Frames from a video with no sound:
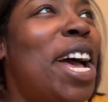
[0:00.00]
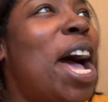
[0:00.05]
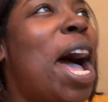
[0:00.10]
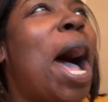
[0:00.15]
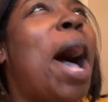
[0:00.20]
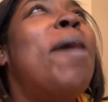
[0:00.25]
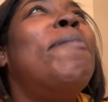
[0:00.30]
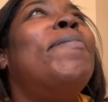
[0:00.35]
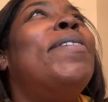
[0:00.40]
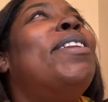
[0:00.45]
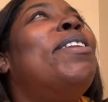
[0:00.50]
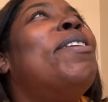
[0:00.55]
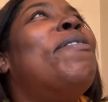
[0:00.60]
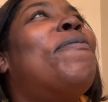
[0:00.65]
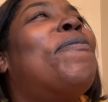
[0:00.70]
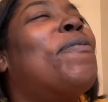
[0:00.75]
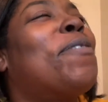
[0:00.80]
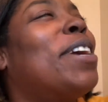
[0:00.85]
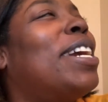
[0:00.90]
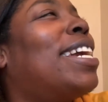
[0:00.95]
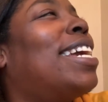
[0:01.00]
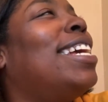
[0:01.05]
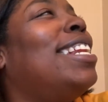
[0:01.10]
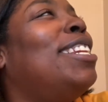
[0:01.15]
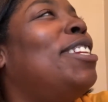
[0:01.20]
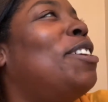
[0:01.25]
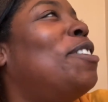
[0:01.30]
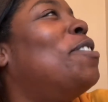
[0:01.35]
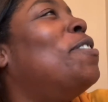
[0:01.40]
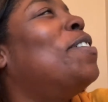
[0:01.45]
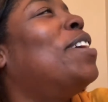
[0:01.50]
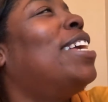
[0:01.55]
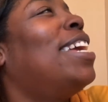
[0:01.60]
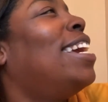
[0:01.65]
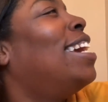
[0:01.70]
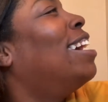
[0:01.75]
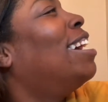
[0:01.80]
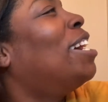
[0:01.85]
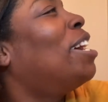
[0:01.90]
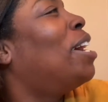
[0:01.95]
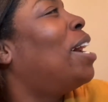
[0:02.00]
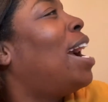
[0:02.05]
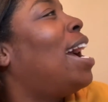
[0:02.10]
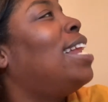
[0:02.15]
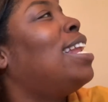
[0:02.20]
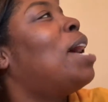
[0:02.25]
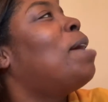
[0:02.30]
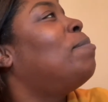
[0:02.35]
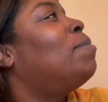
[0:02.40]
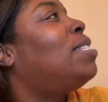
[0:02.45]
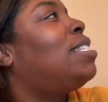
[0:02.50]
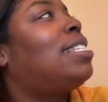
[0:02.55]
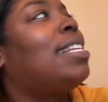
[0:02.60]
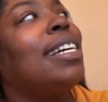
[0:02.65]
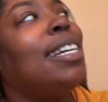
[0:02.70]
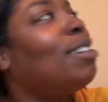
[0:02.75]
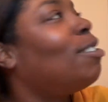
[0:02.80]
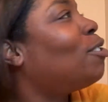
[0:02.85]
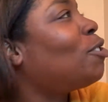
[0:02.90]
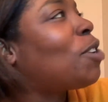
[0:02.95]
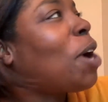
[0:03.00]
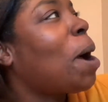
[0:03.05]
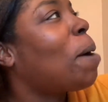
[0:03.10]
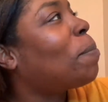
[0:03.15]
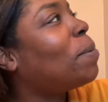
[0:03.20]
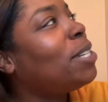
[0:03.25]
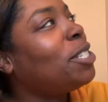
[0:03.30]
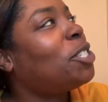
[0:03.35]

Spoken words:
I'm in the freaking new year and I'm still dropping